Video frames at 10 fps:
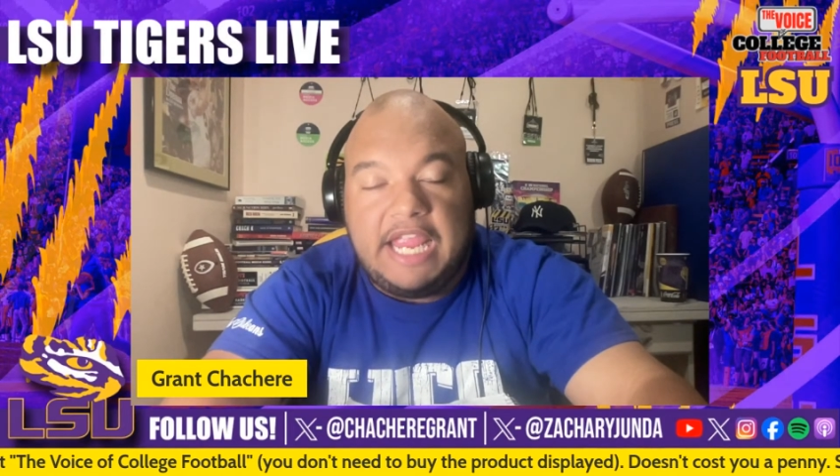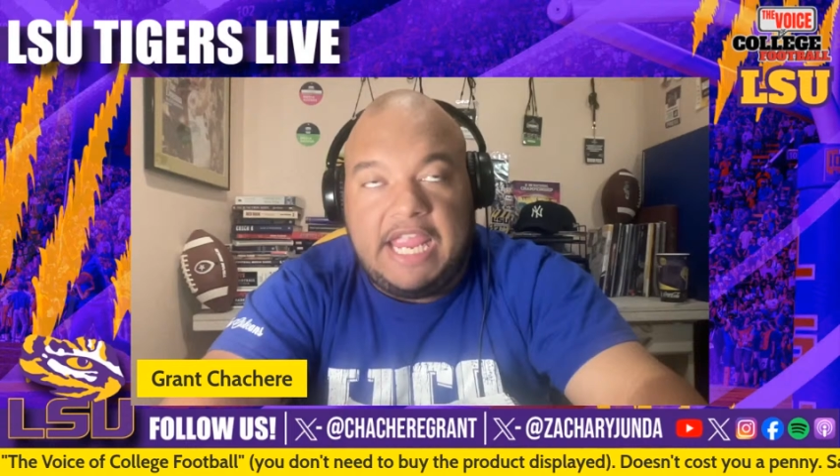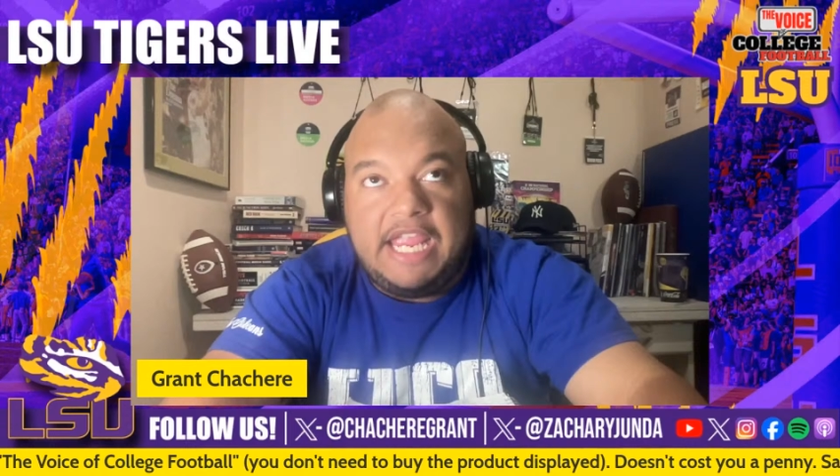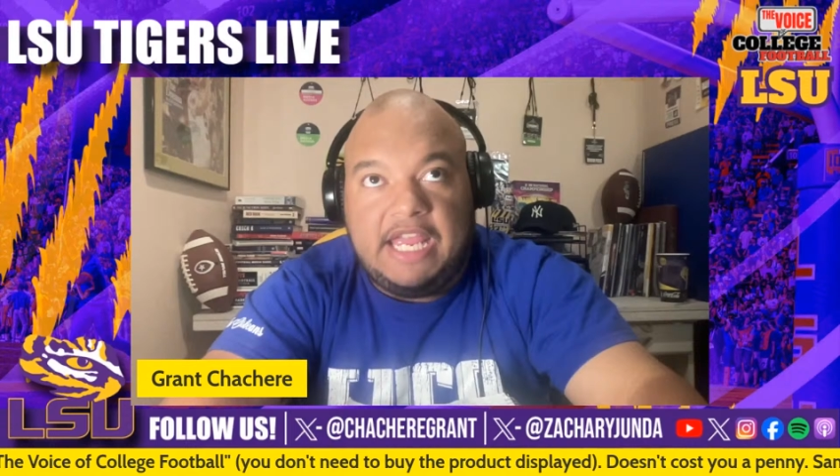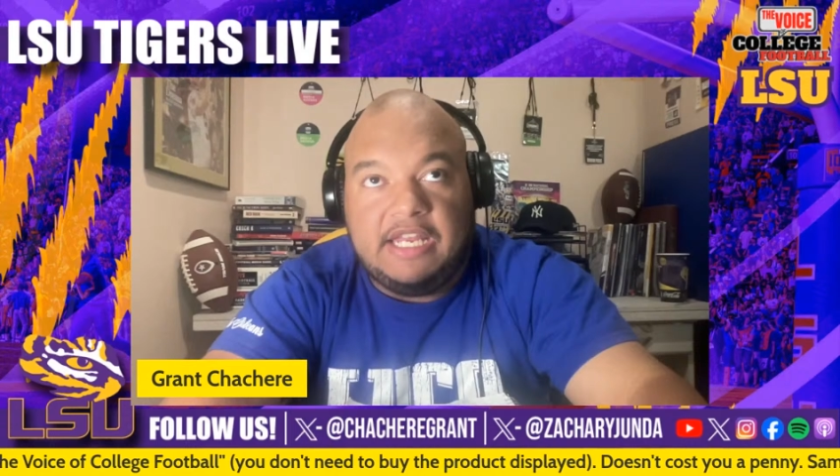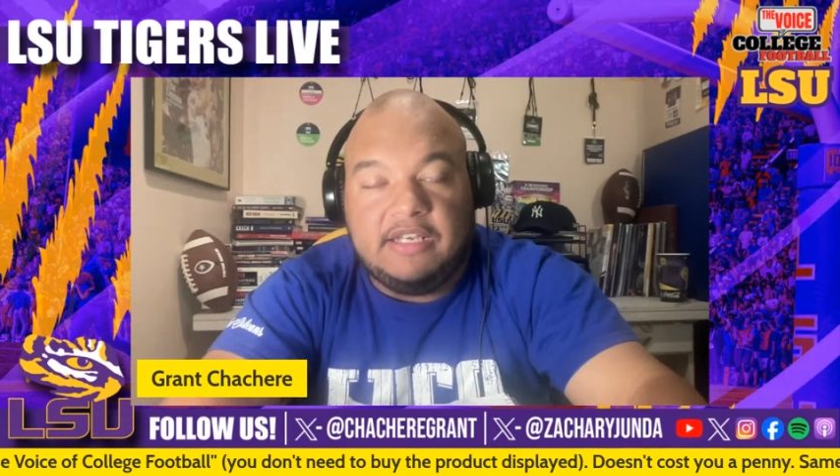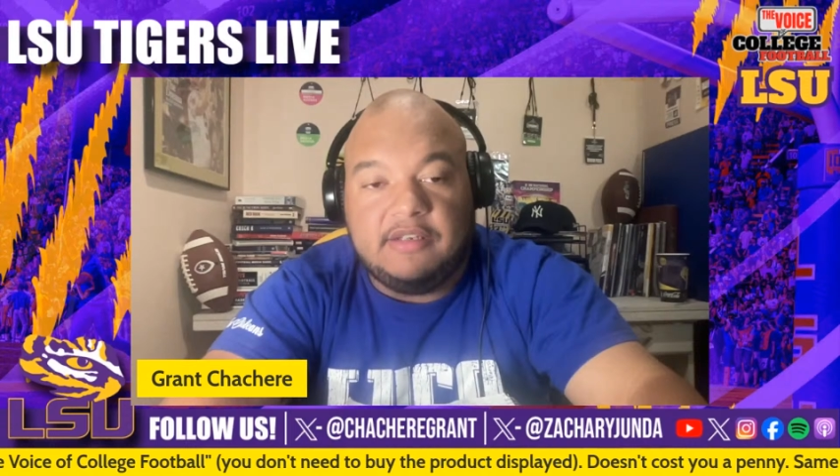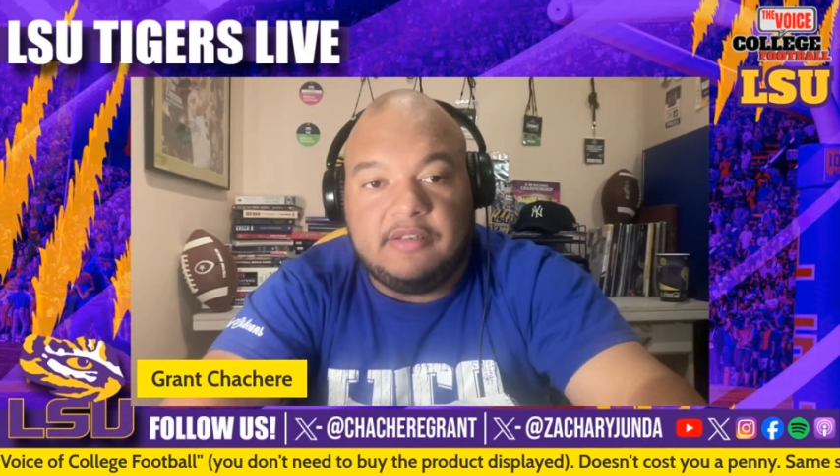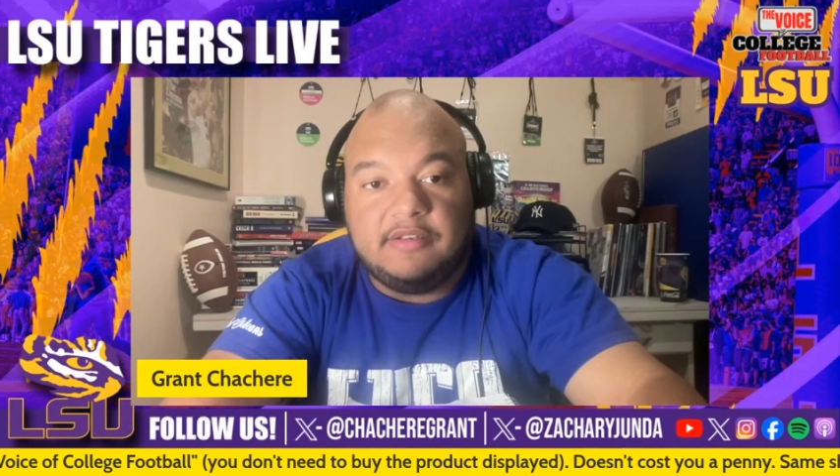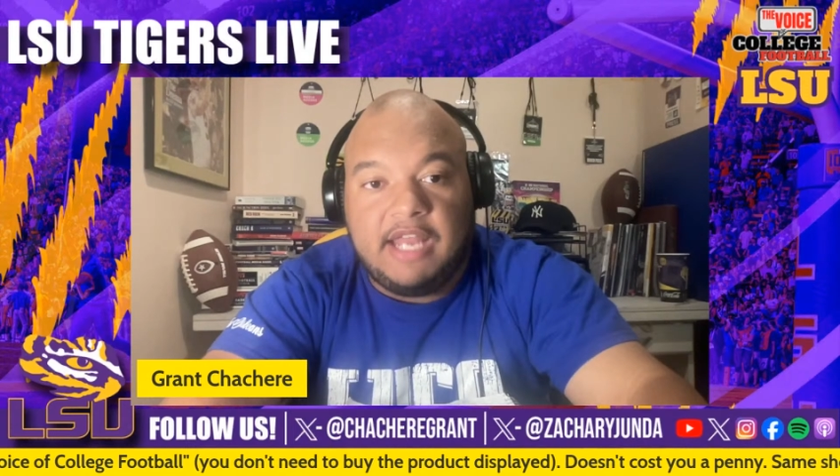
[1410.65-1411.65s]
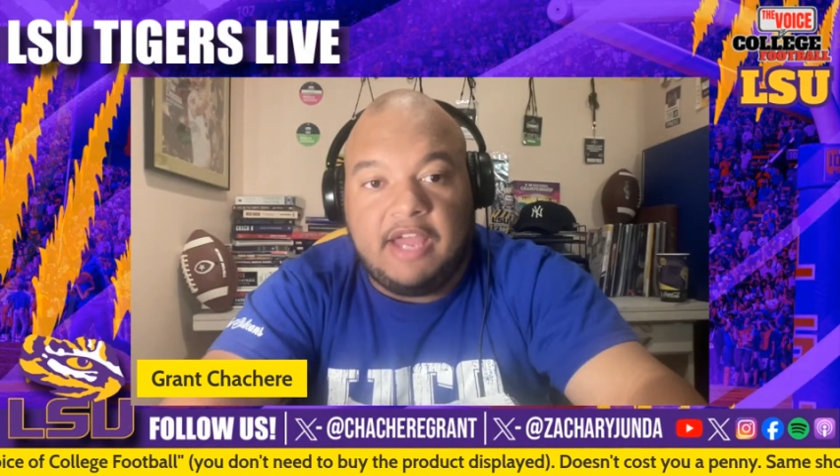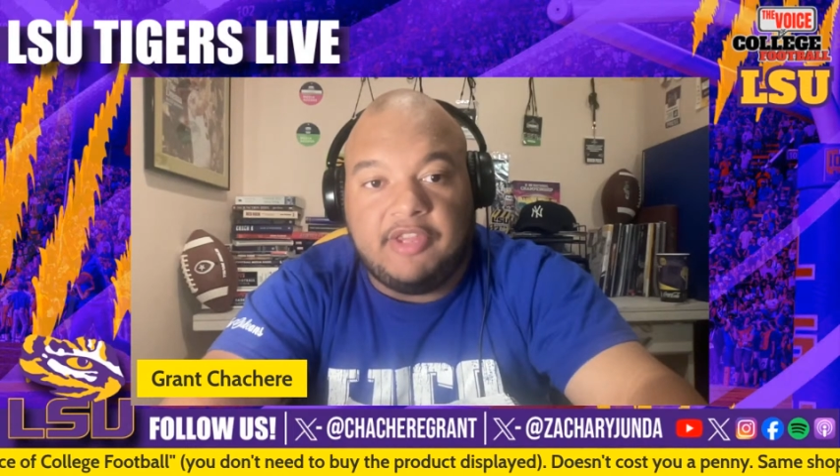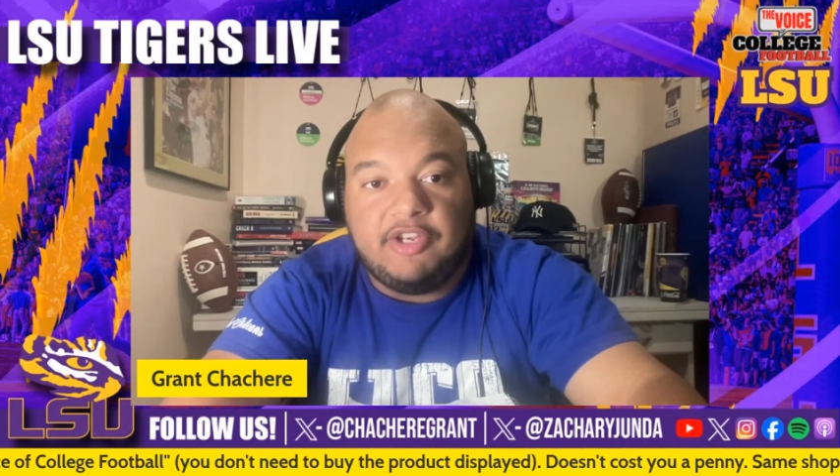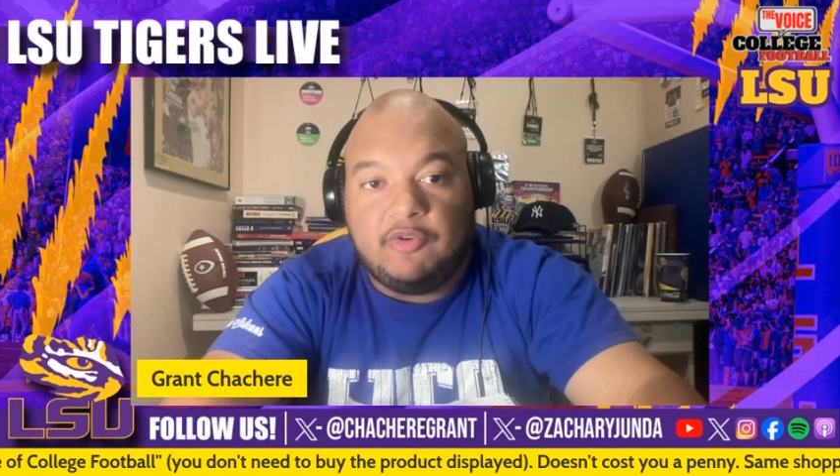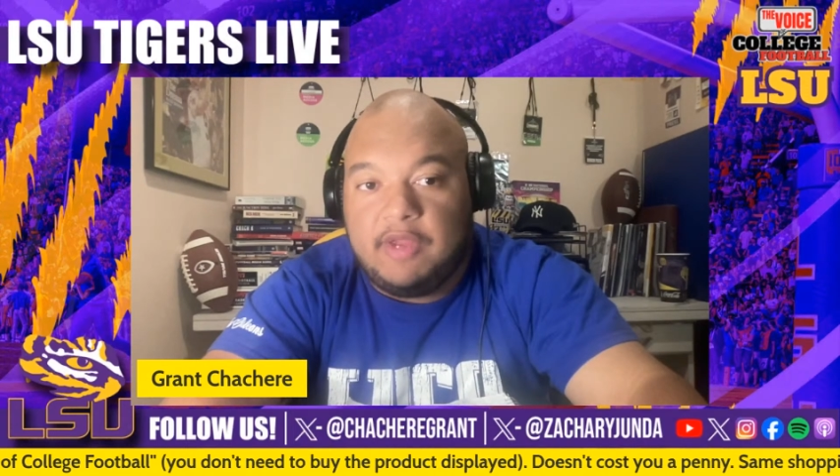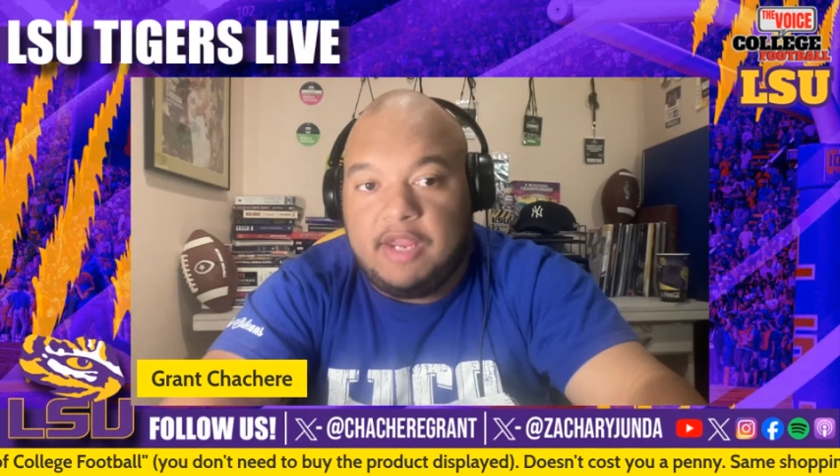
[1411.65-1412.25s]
And now they do